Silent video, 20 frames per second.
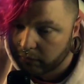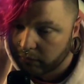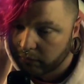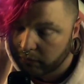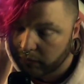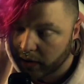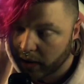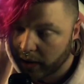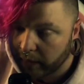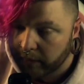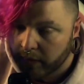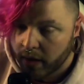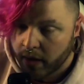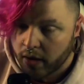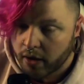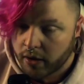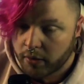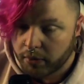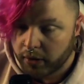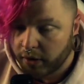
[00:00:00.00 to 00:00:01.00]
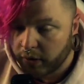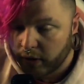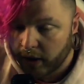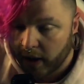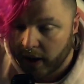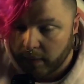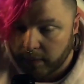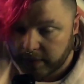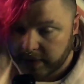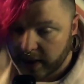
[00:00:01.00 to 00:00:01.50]
Okay, playing your
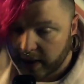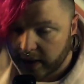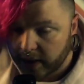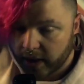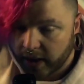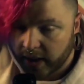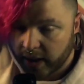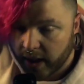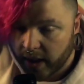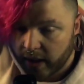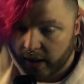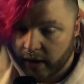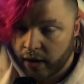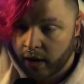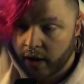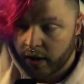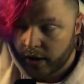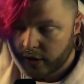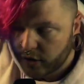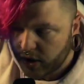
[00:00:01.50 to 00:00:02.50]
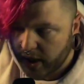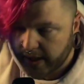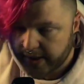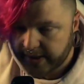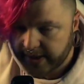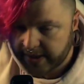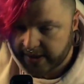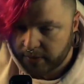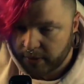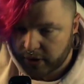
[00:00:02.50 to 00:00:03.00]
games, yada, yada, yada. Chat
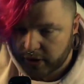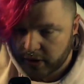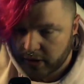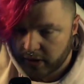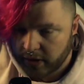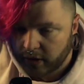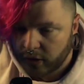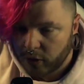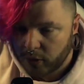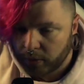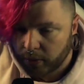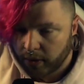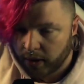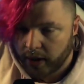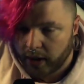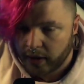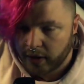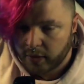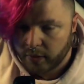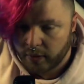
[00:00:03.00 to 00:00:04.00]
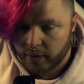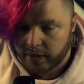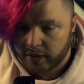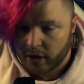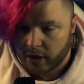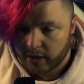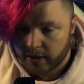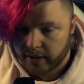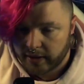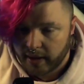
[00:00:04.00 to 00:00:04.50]
says a bunch of hoopla. You want to
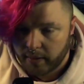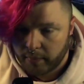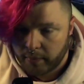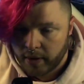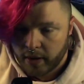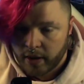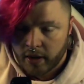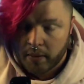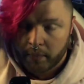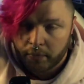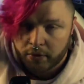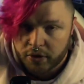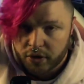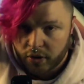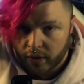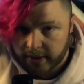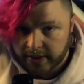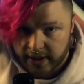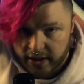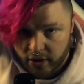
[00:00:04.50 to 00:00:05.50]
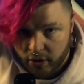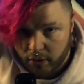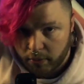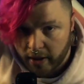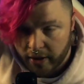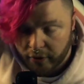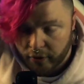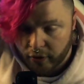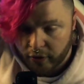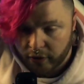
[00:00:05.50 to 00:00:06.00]
talk to them, but you don't want to sit there and
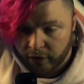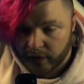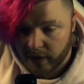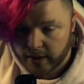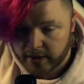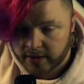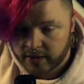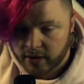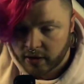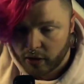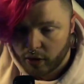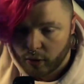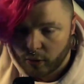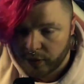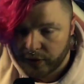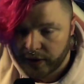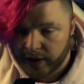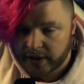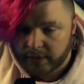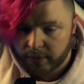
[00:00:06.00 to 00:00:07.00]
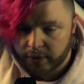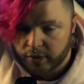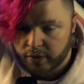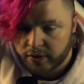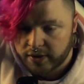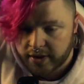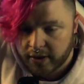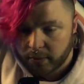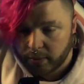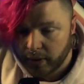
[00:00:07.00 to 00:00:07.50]
bother all your friends. Hold this while you're
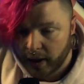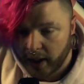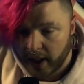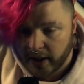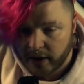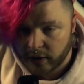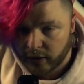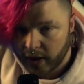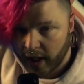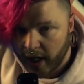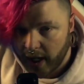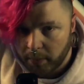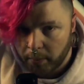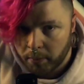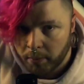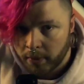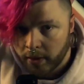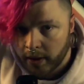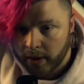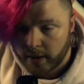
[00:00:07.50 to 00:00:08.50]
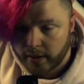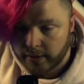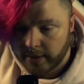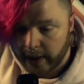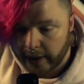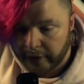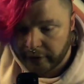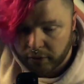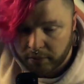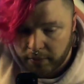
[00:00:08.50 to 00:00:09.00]
still playing your game. Now
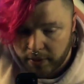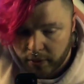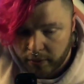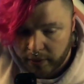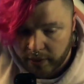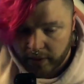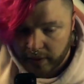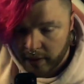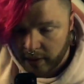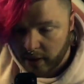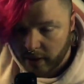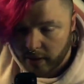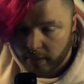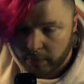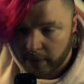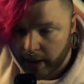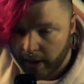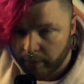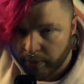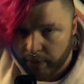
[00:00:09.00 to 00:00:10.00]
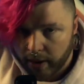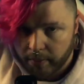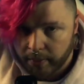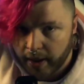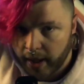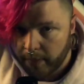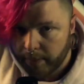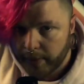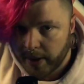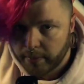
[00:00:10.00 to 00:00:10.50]
you're muted. Blah, blah, blah,
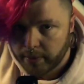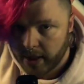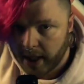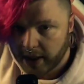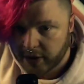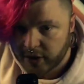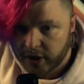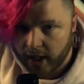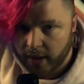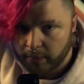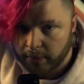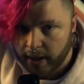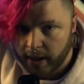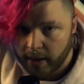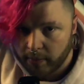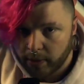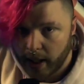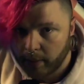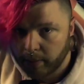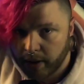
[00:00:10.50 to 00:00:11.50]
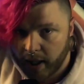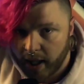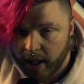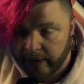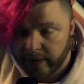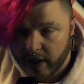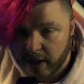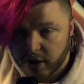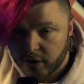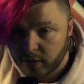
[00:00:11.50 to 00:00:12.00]
blah, blah, chat, blah, blah, blah. And
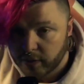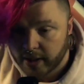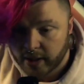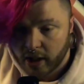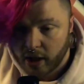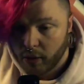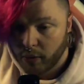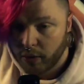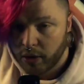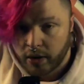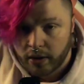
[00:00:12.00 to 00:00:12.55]
then you let go.